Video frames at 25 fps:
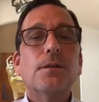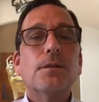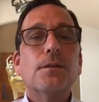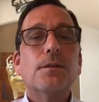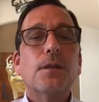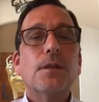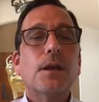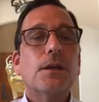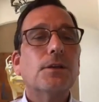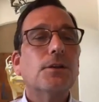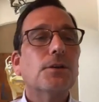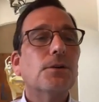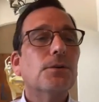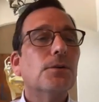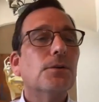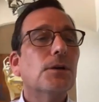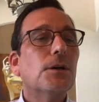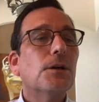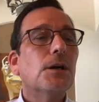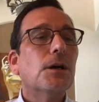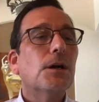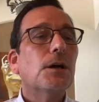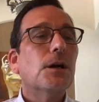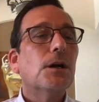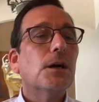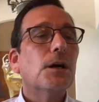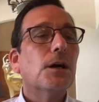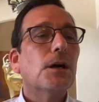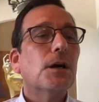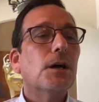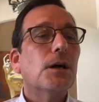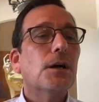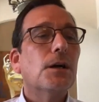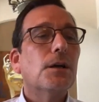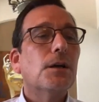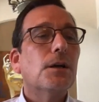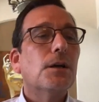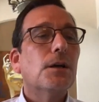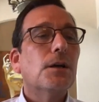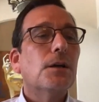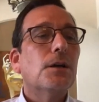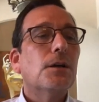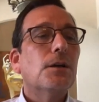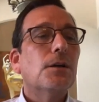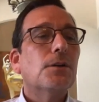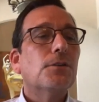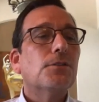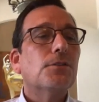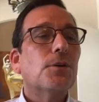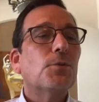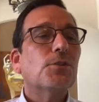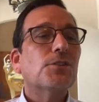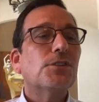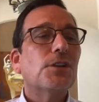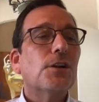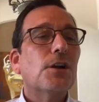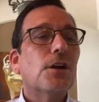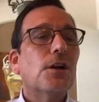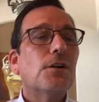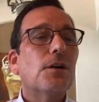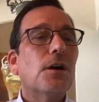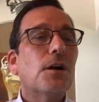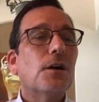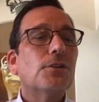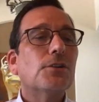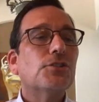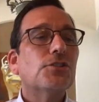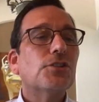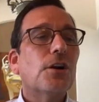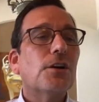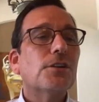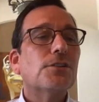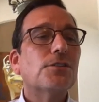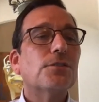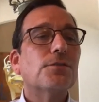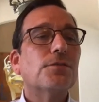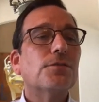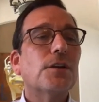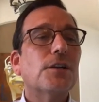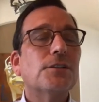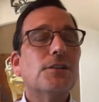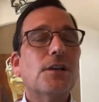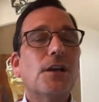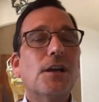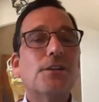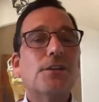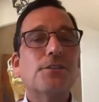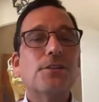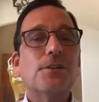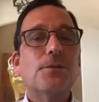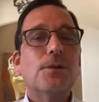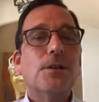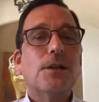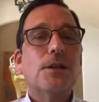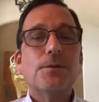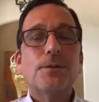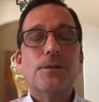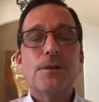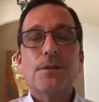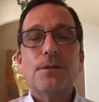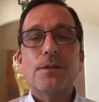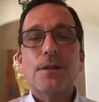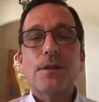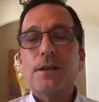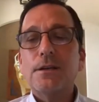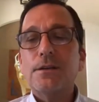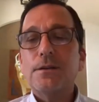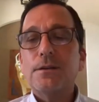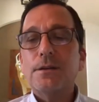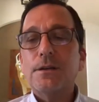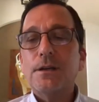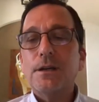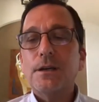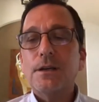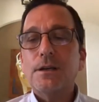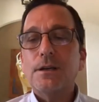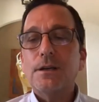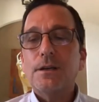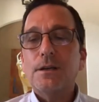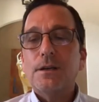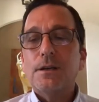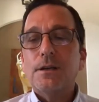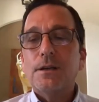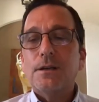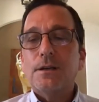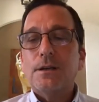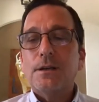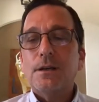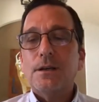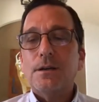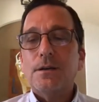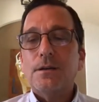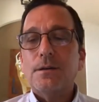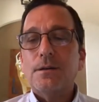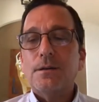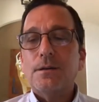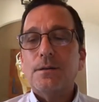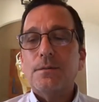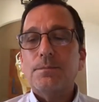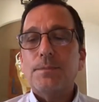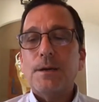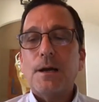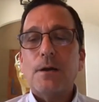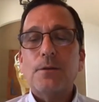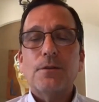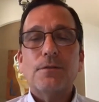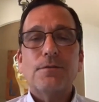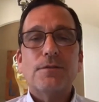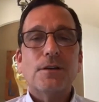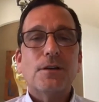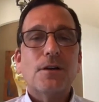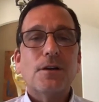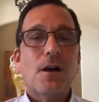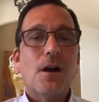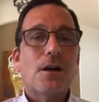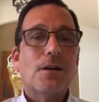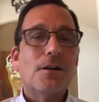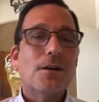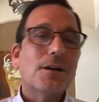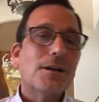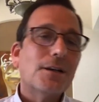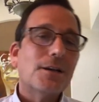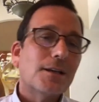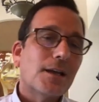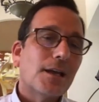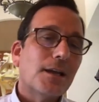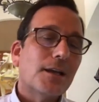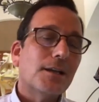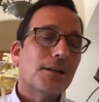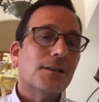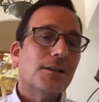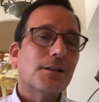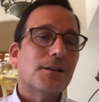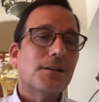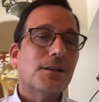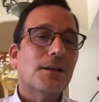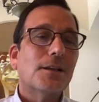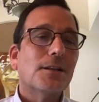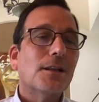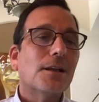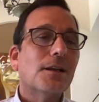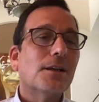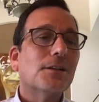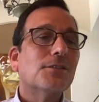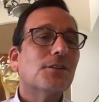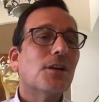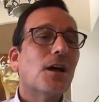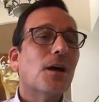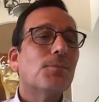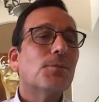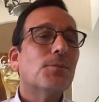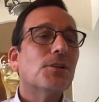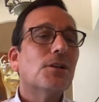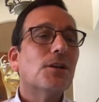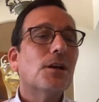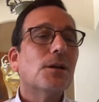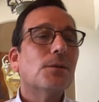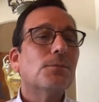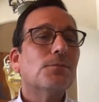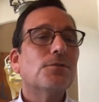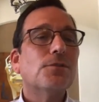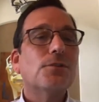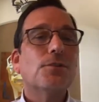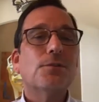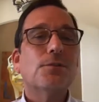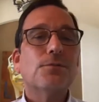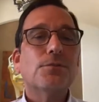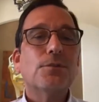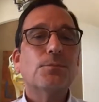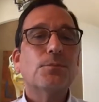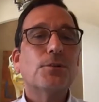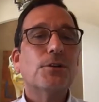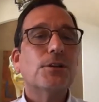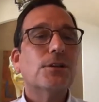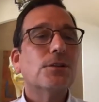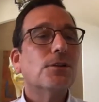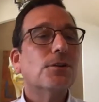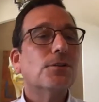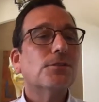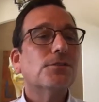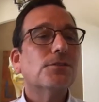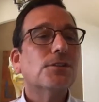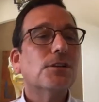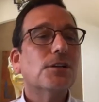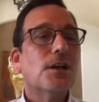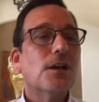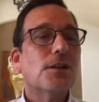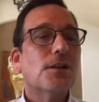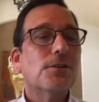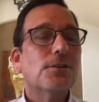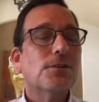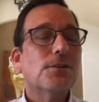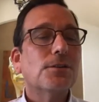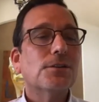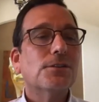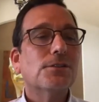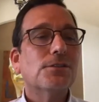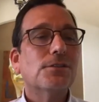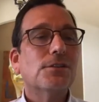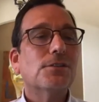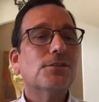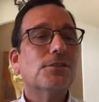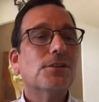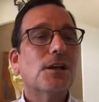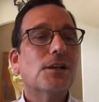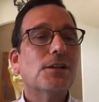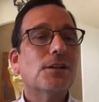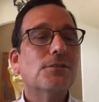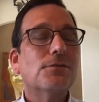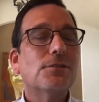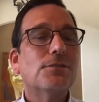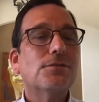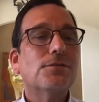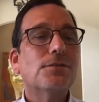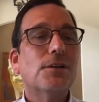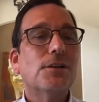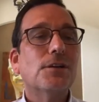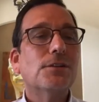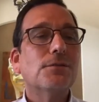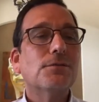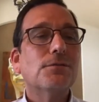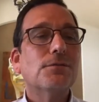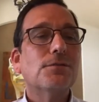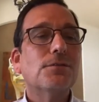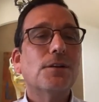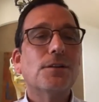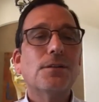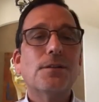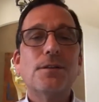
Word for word: thank you. Uh, someone said our, our charts are fantastic. Well, I want to thank uh, Paolo Vergara again and, and Lance Oppenheim for, for putting those together. It's, it's kind of a fun, fun